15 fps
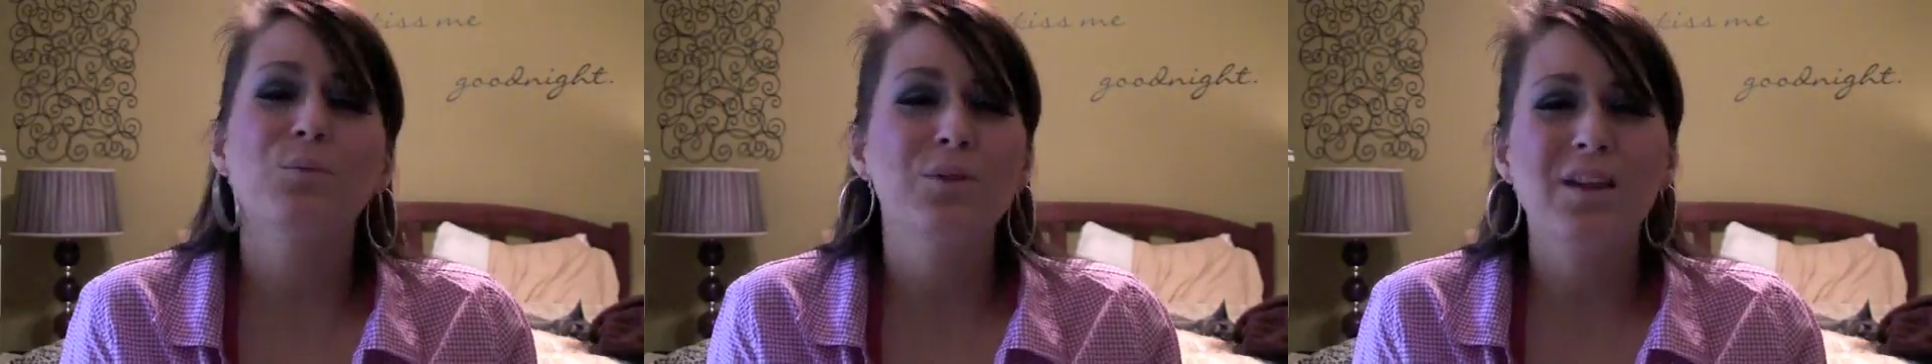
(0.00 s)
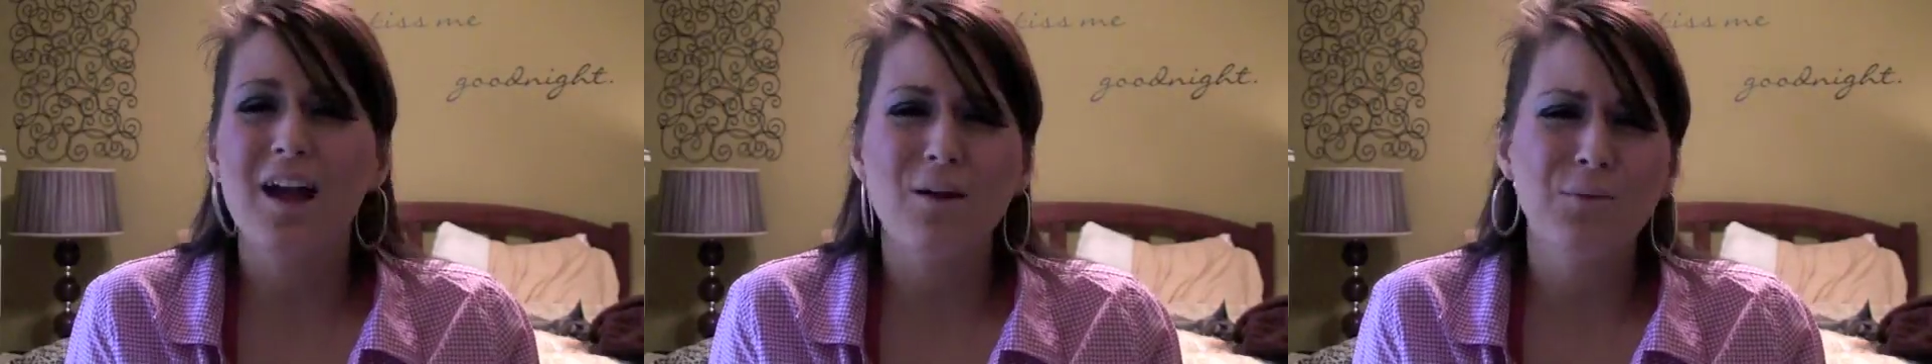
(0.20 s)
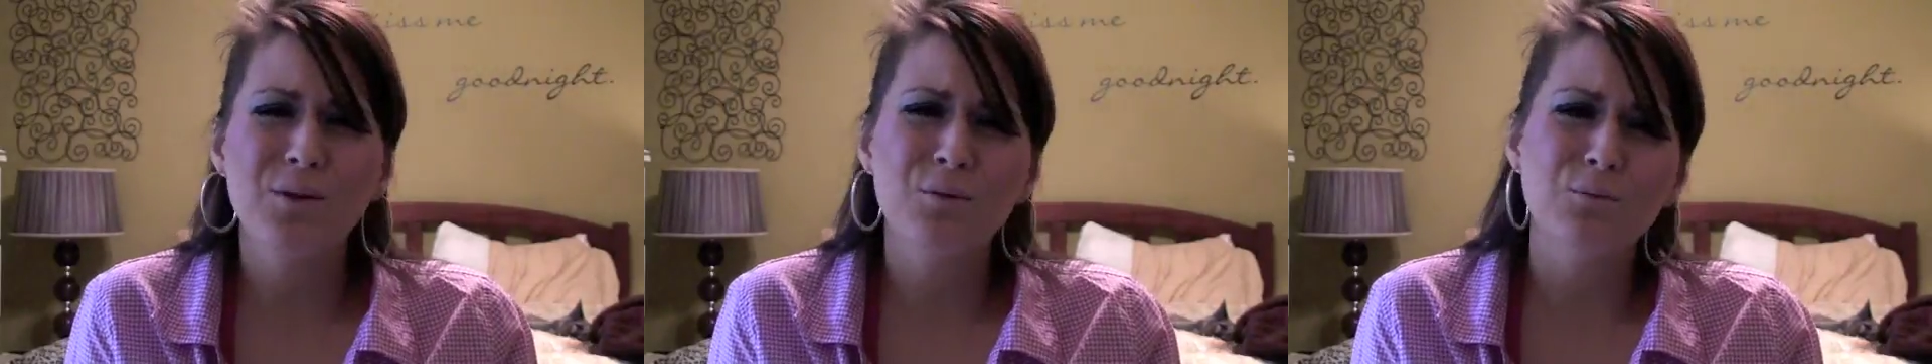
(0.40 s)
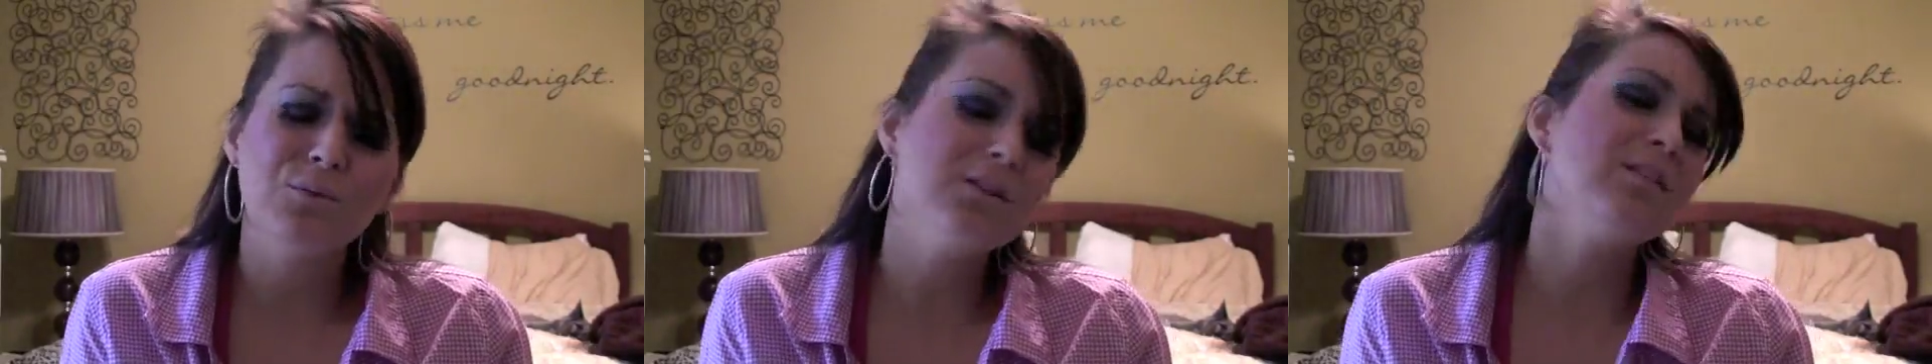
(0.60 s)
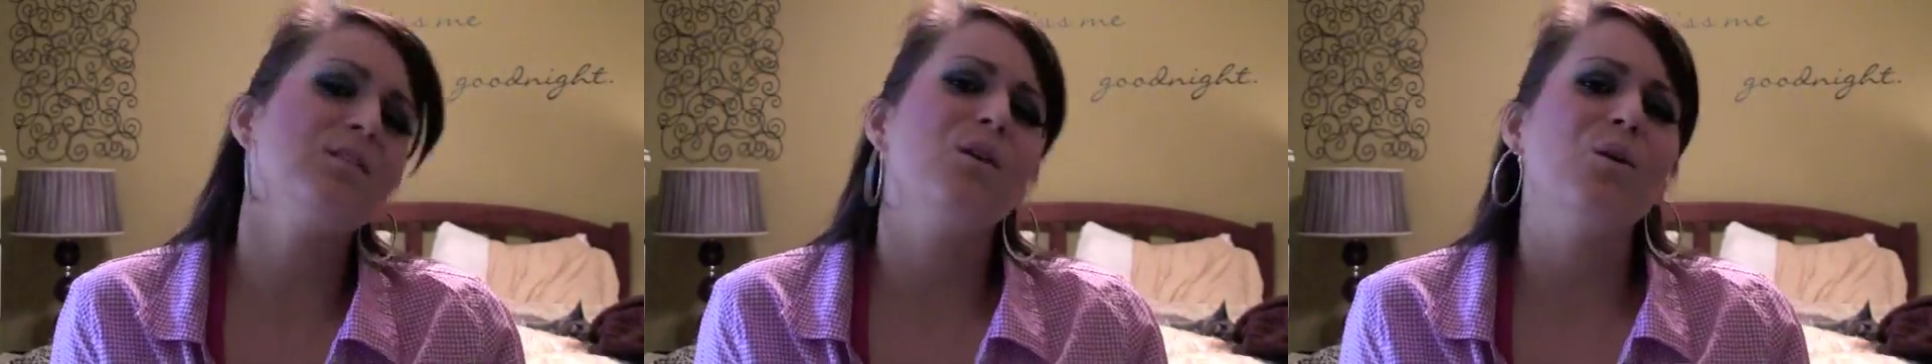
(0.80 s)
we don't
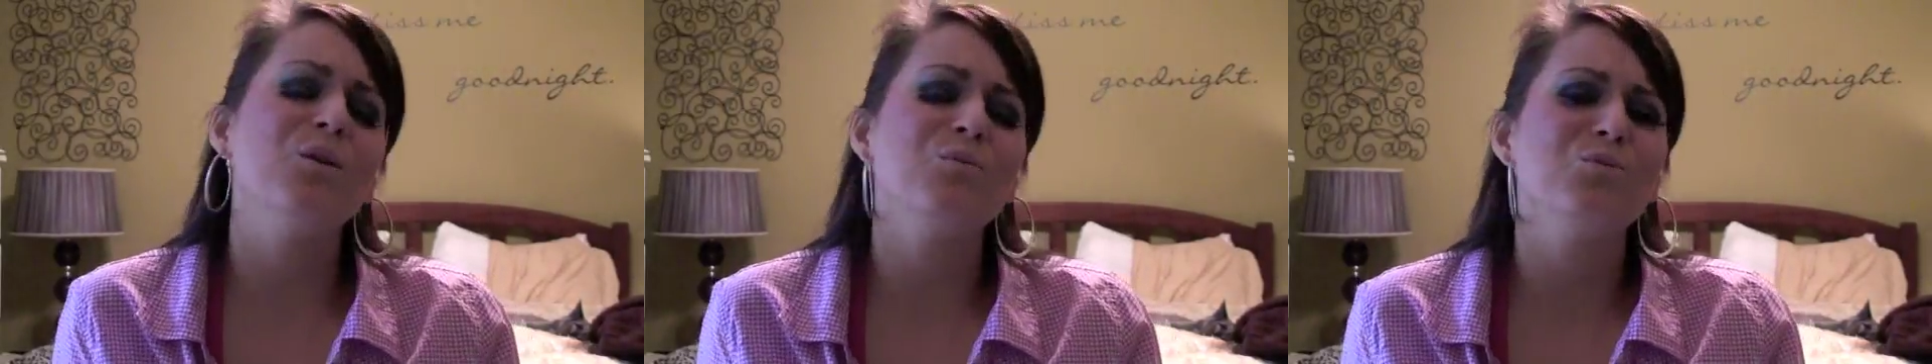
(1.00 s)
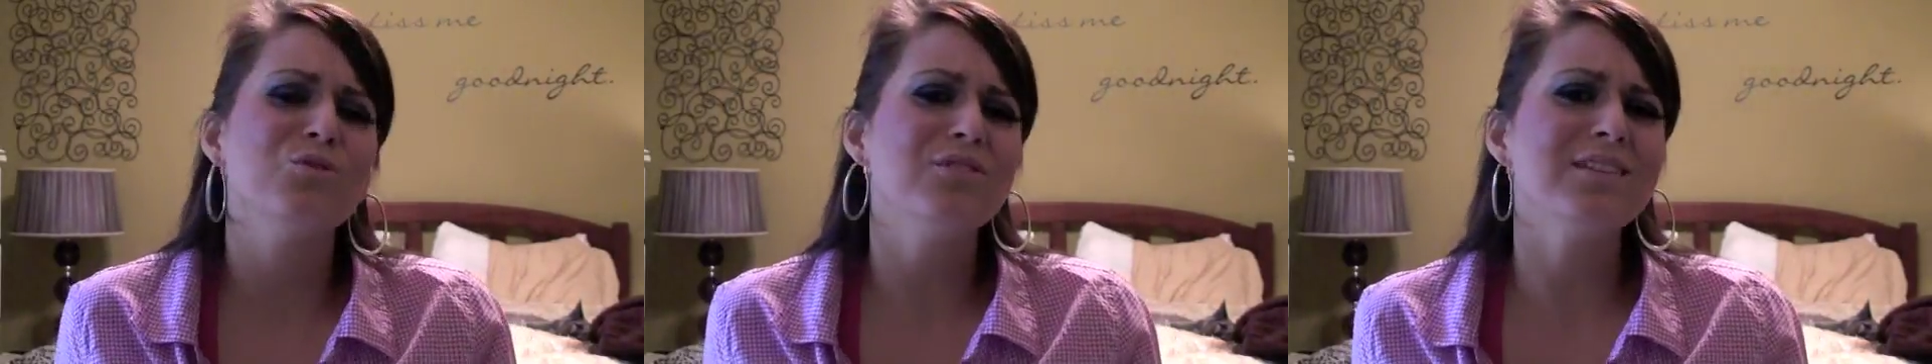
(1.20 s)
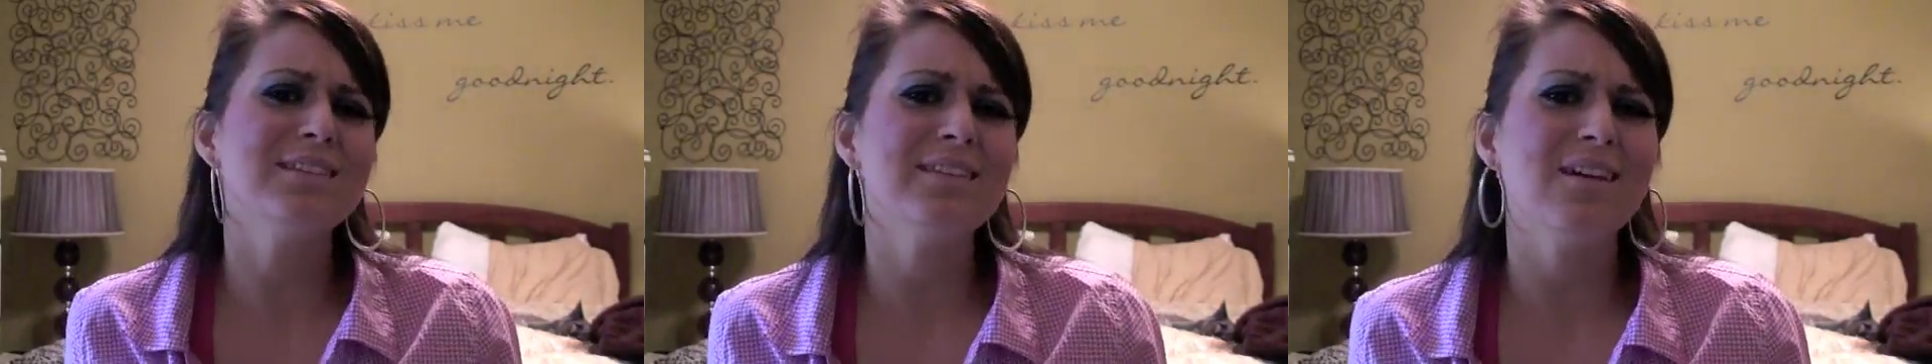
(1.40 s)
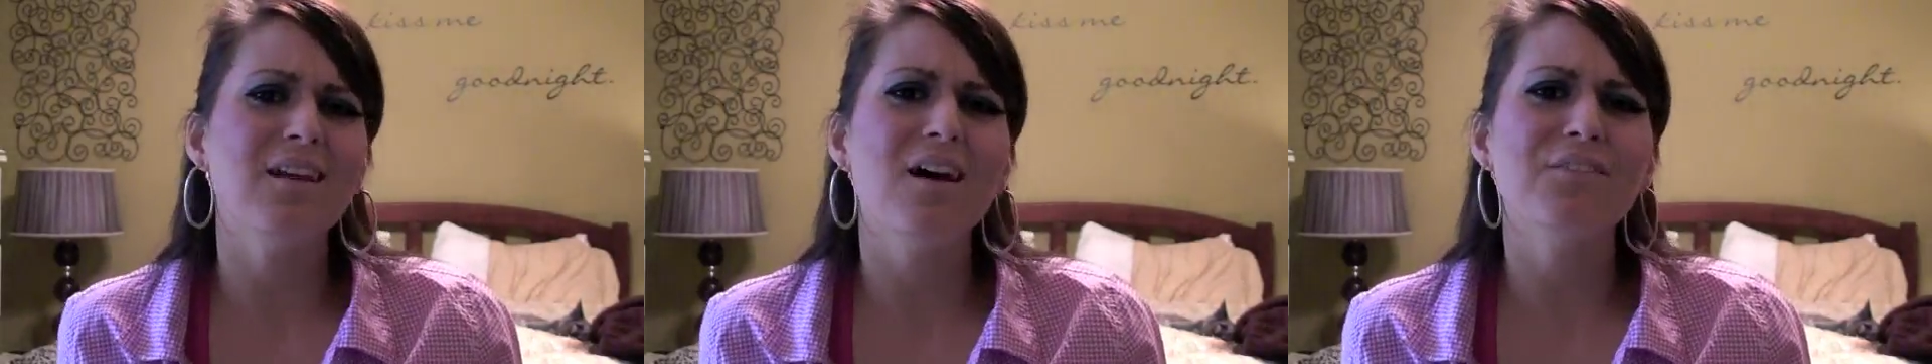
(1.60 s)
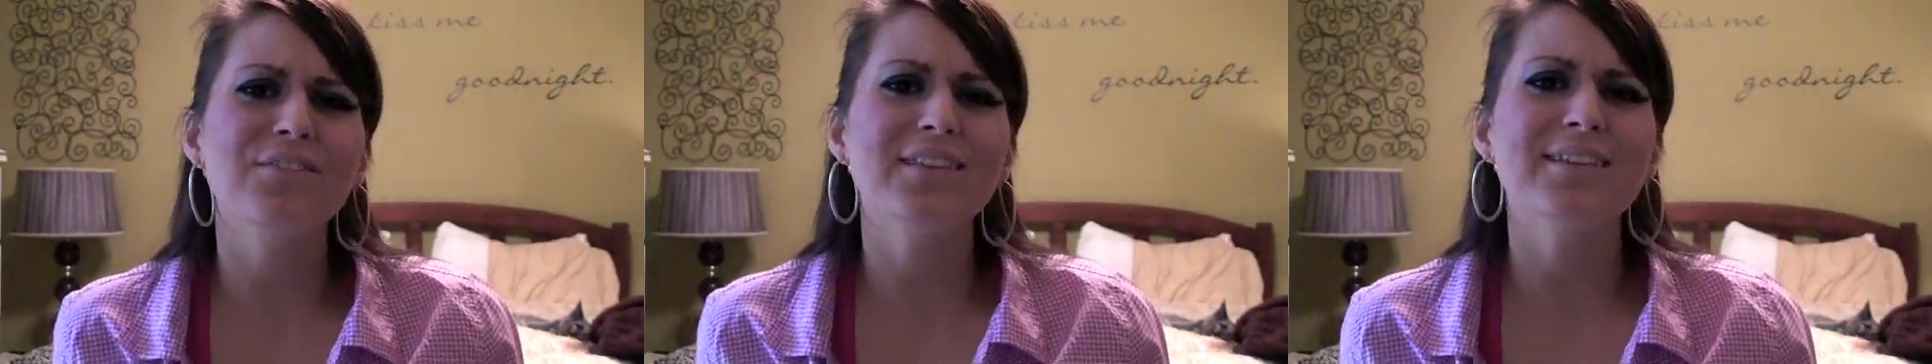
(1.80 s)
really go to movies that
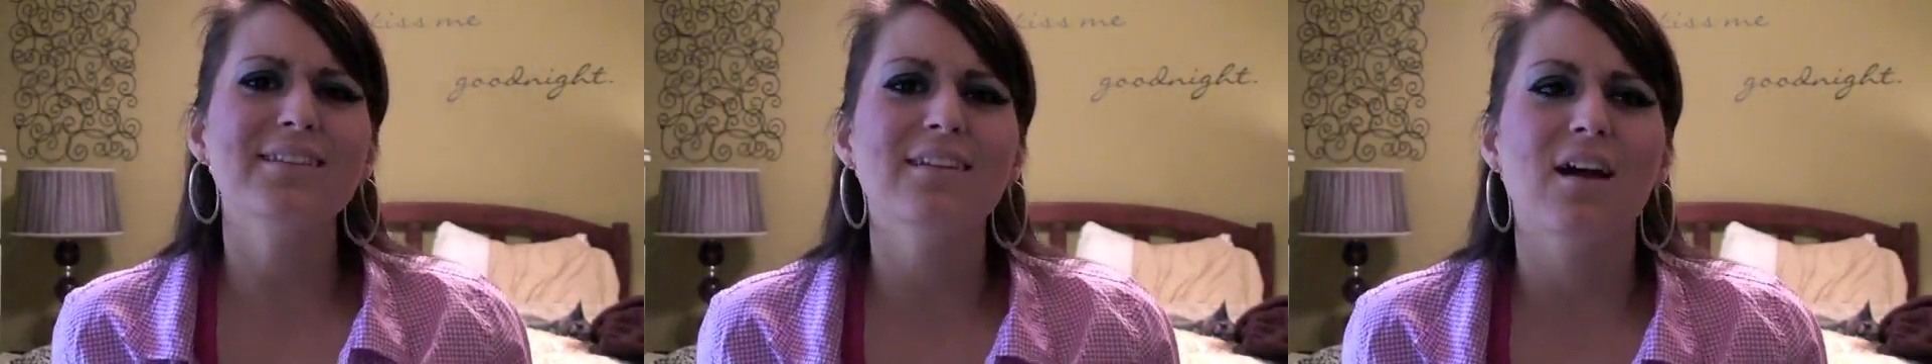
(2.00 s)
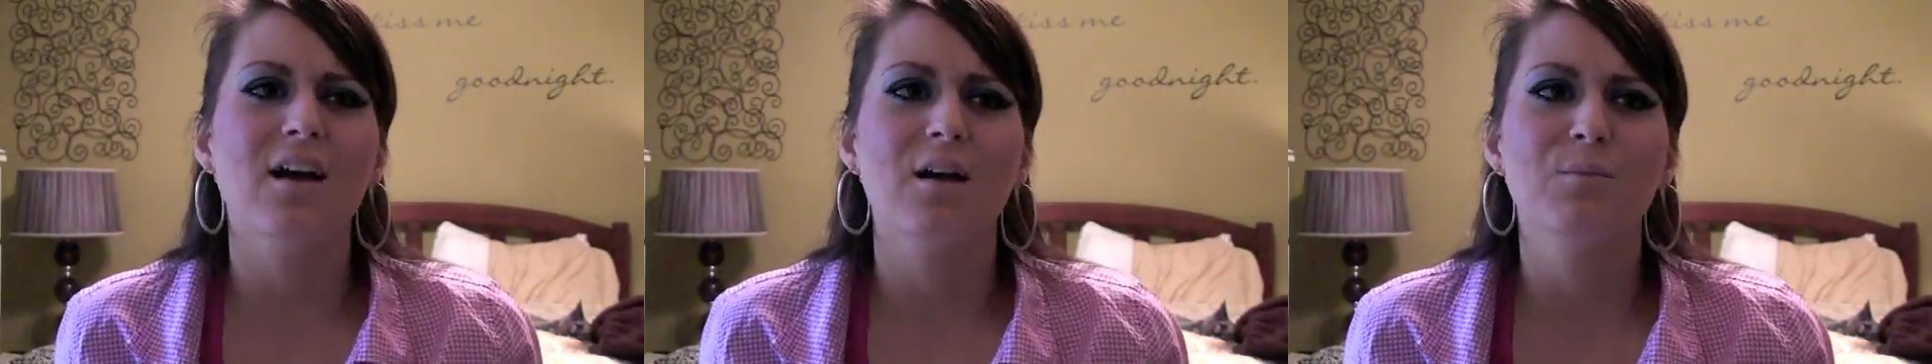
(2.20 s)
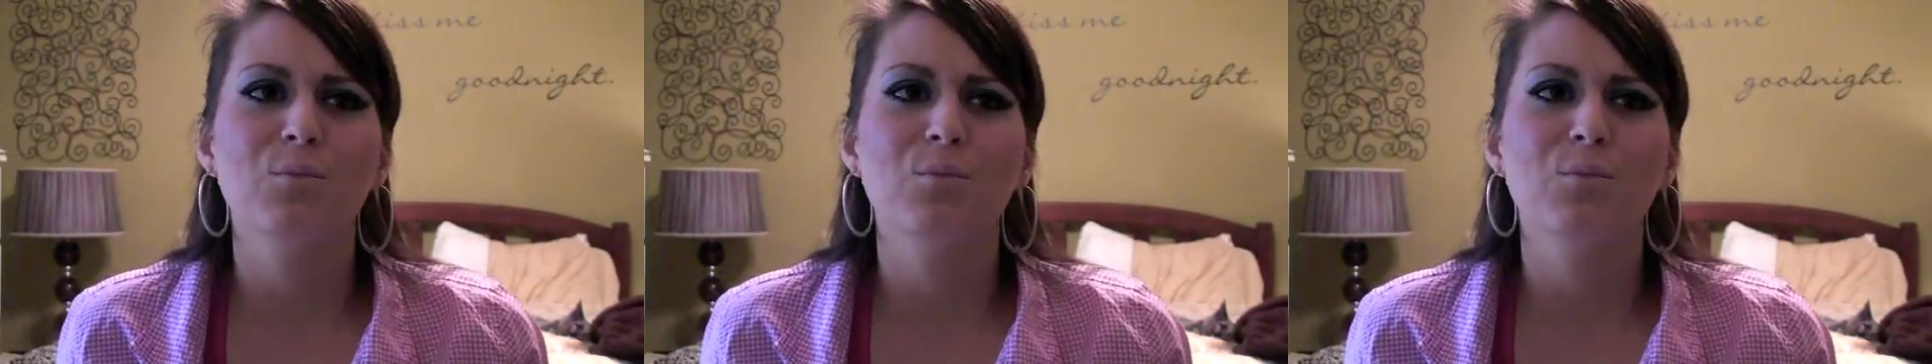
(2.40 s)
often,